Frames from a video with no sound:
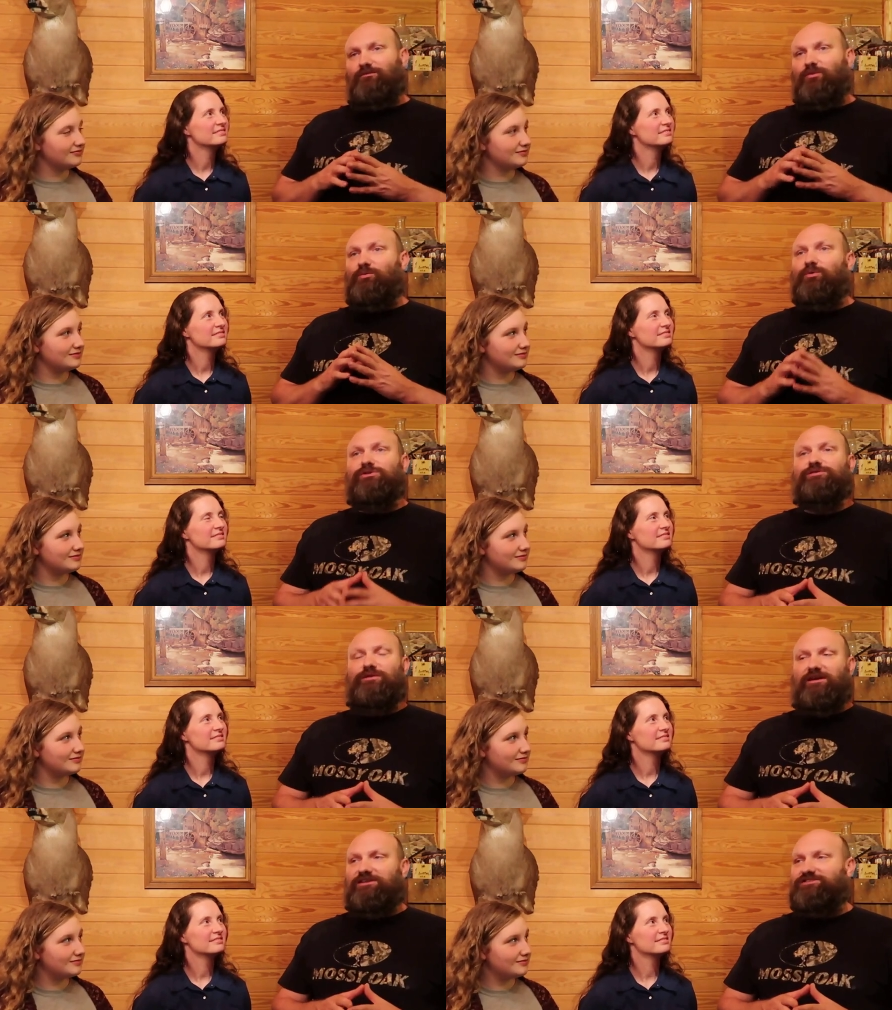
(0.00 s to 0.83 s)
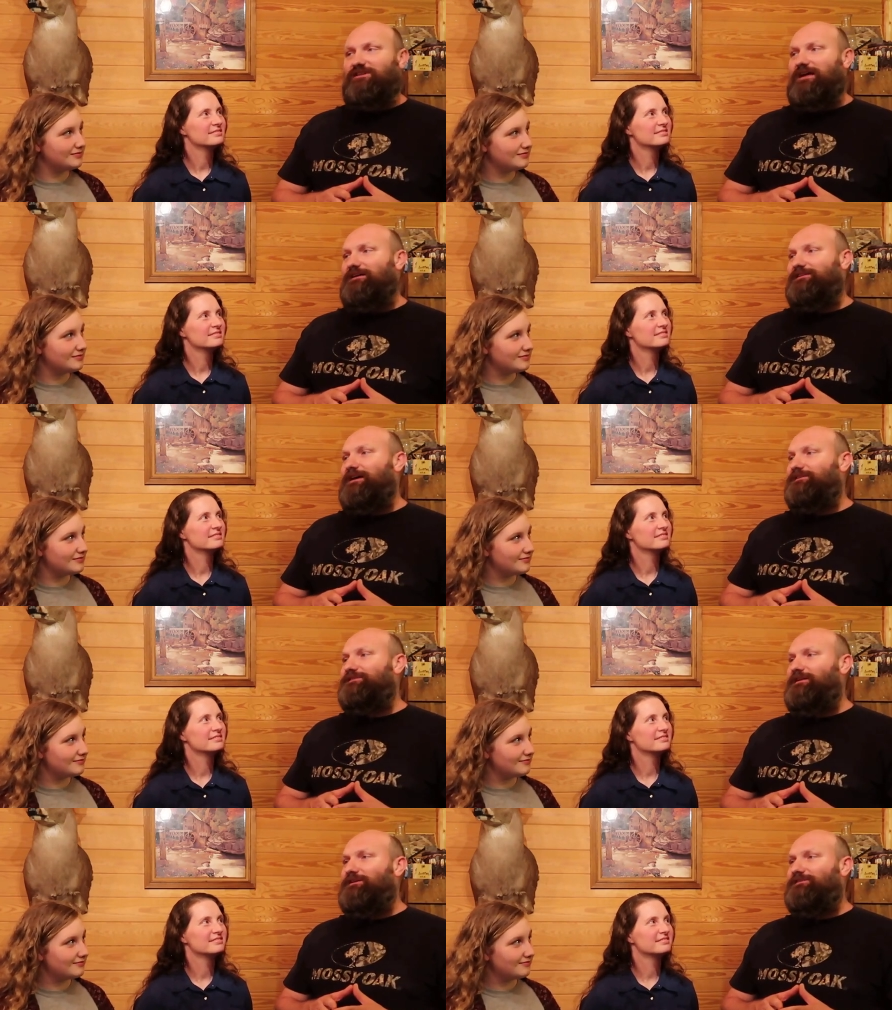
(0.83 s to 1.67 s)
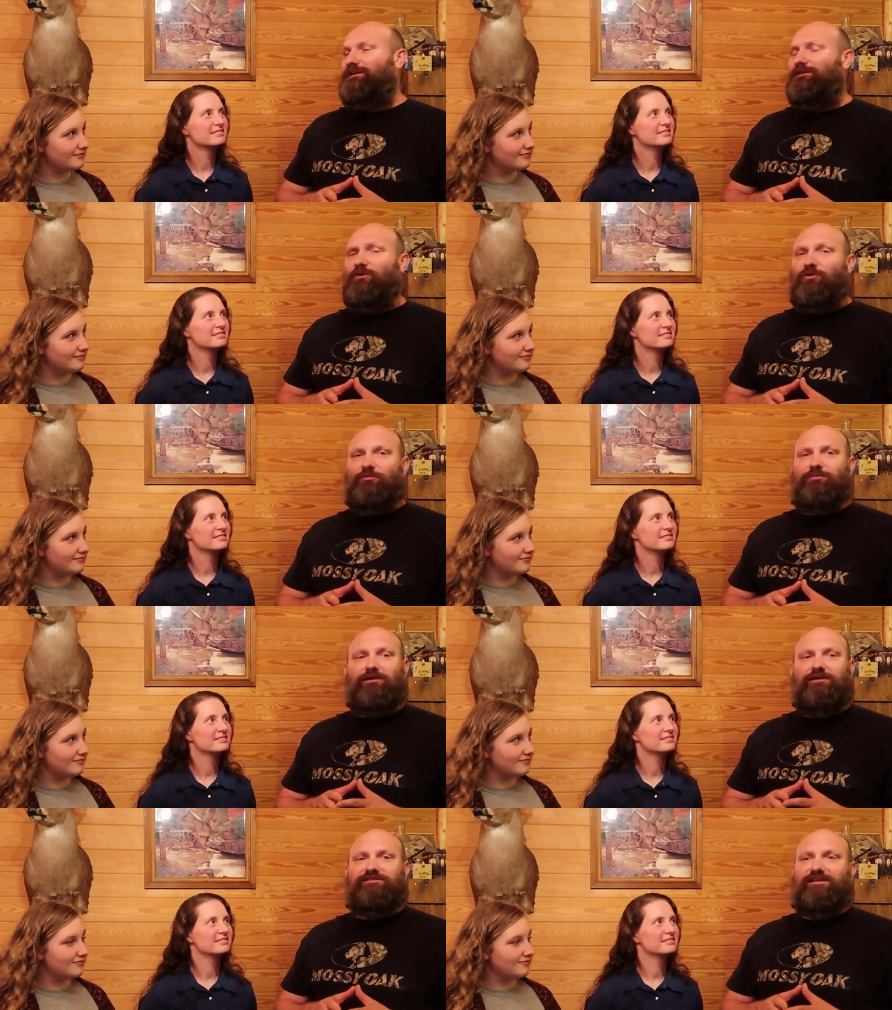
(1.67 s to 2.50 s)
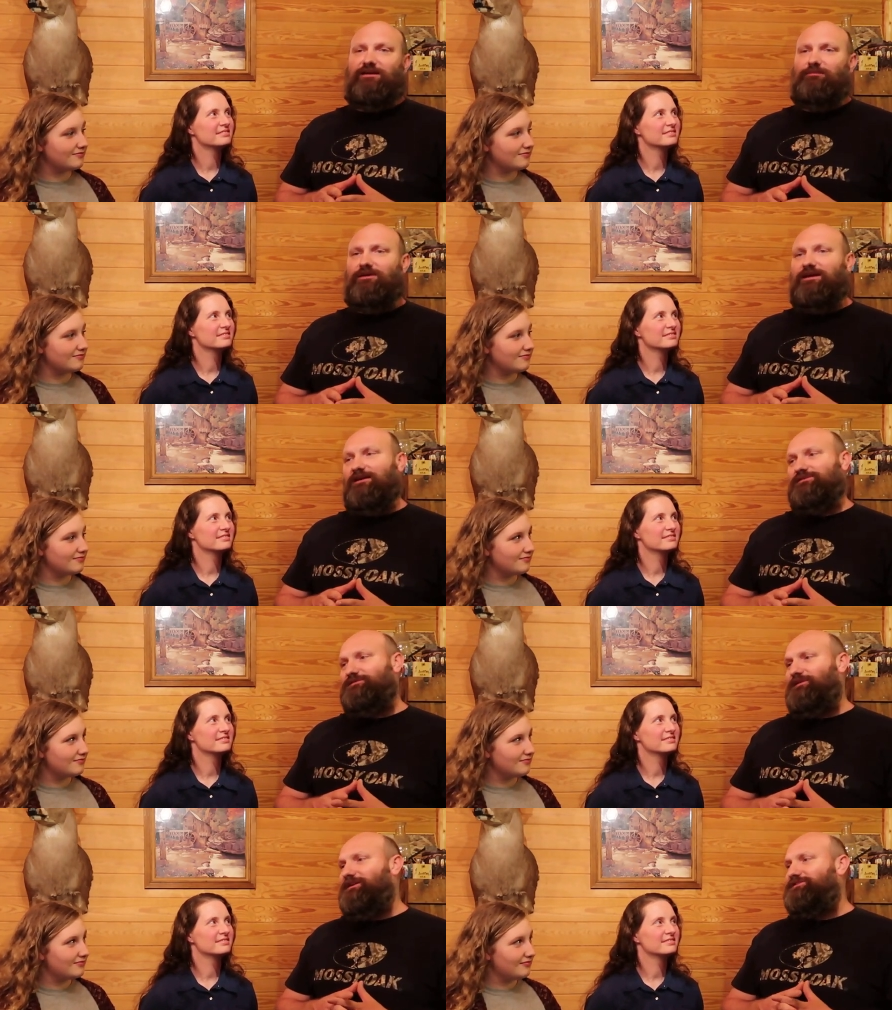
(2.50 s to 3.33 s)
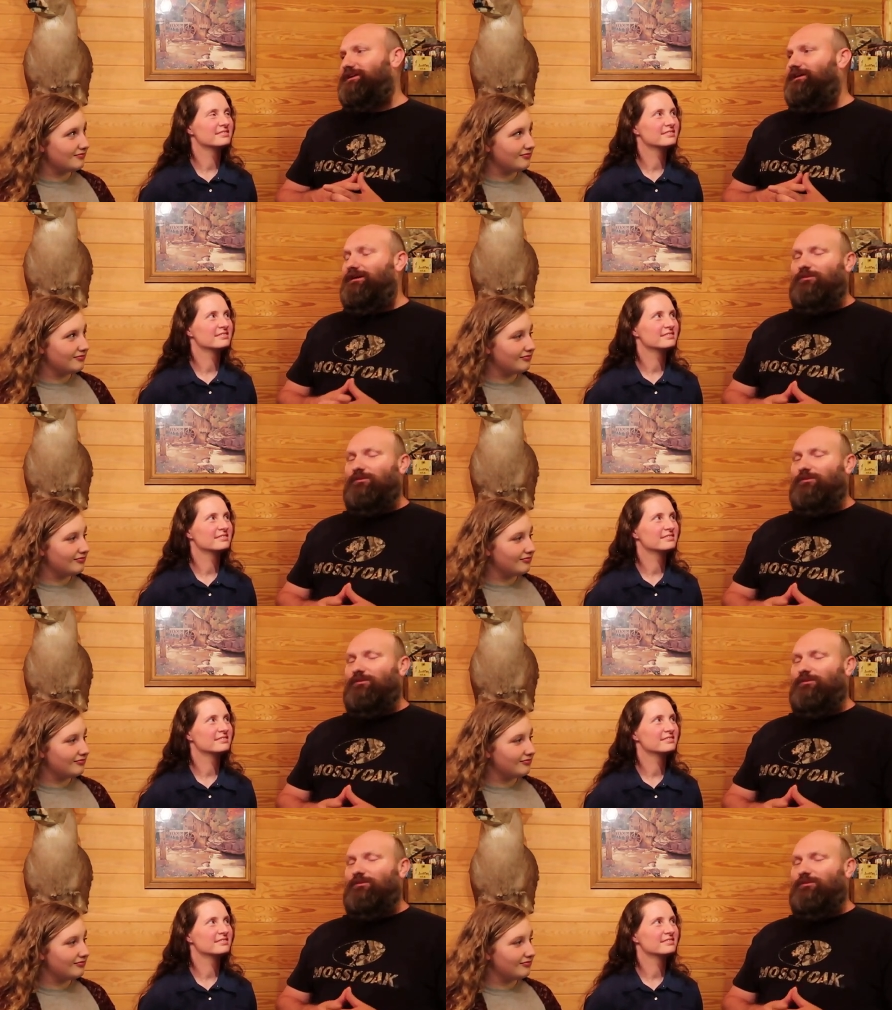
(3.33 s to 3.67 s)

Speaker 1: when we was fishing, I, I sat there and said, "Lord, please help me catch fish."